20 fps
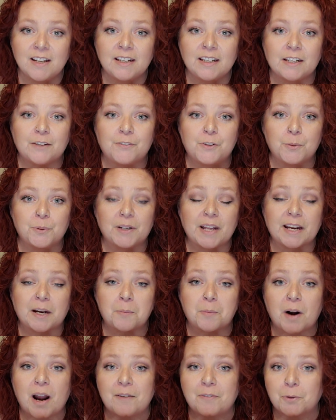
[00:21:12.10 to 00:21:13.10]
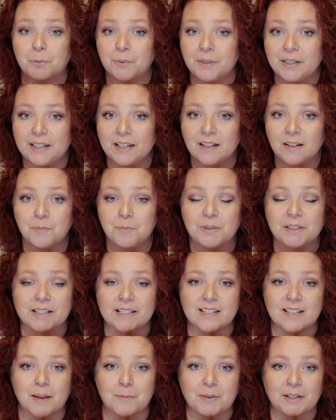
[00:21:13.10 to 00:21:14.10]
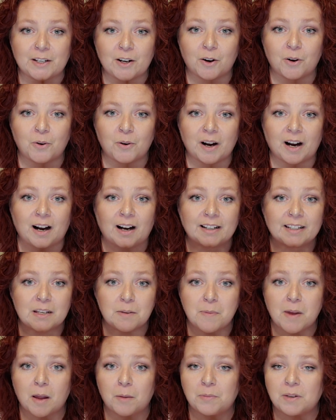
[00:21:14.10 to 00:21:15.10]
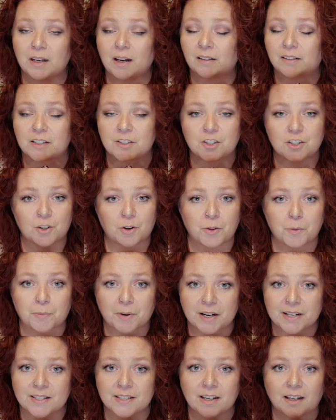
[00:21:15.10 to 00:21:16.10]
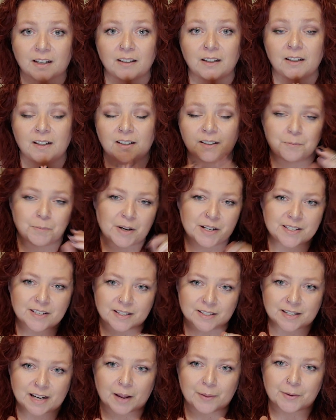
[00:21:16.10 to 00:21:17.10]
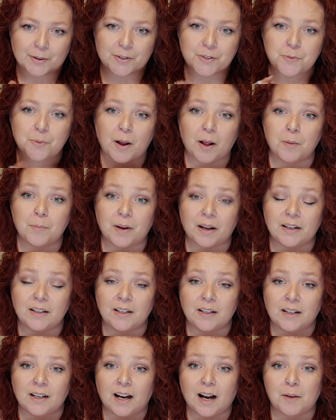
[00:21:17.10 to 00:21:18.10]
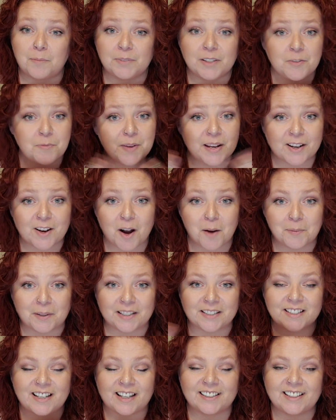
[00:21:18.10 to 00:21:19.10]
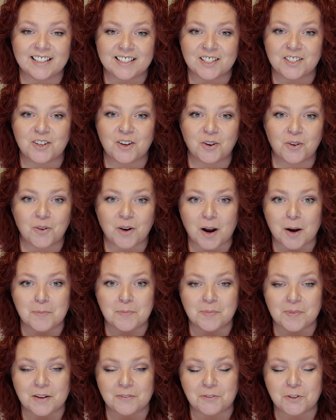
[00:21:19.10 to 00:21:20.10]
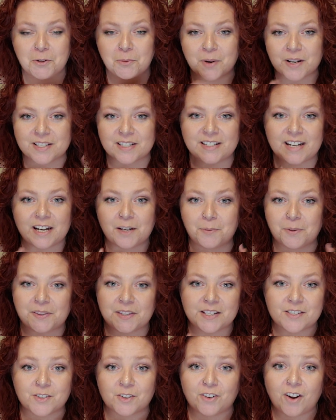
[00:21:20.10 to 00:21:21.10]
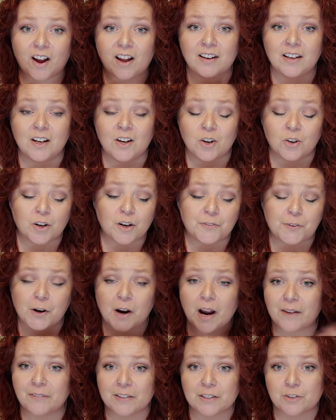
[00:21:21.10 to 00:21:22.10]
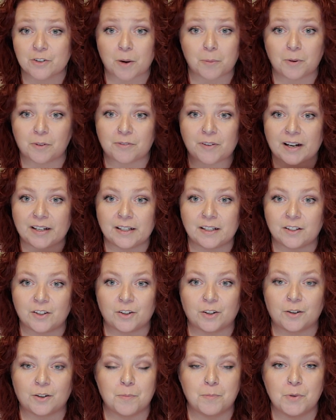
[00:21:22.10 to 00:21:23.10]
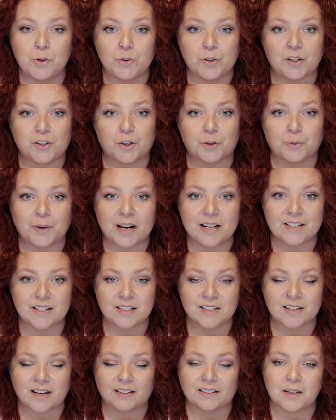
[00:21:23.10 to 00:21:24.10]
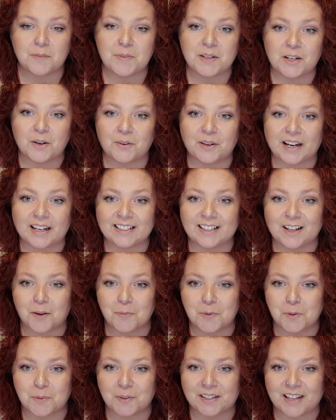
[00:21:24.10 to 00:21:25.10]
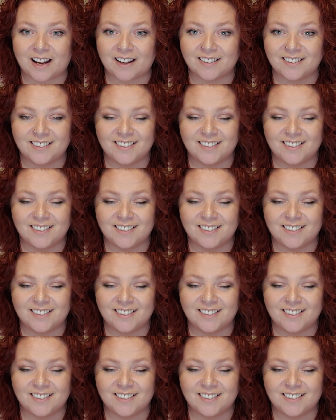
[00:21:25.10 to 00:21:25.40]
If you would like a private reading, please let me know. Email me. I'll let you know the pricing. Pricing's down there as well, but leave me a comment. I'd like to know if you resonated with this or not, or if you're having trouble finding your moon and your rising sign, let me know and I can help you with that.